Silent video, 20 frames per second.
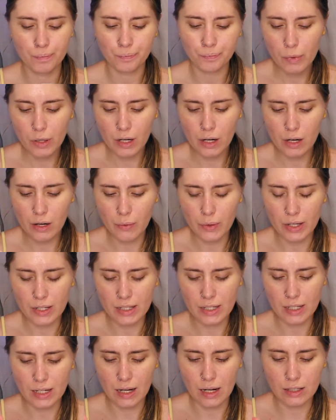But
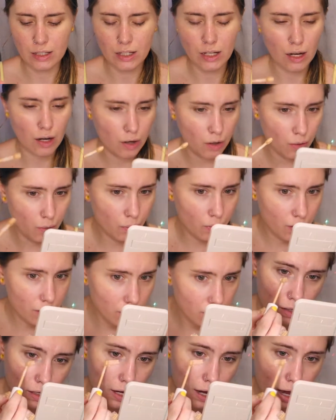anyways, so
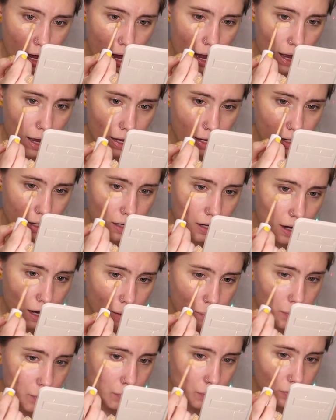yeah, I've
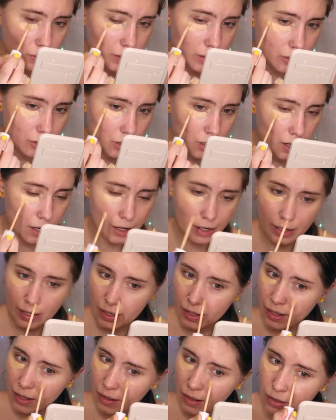been really
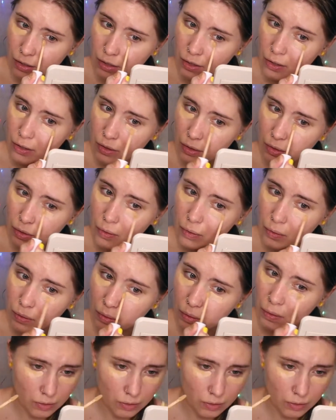trying to,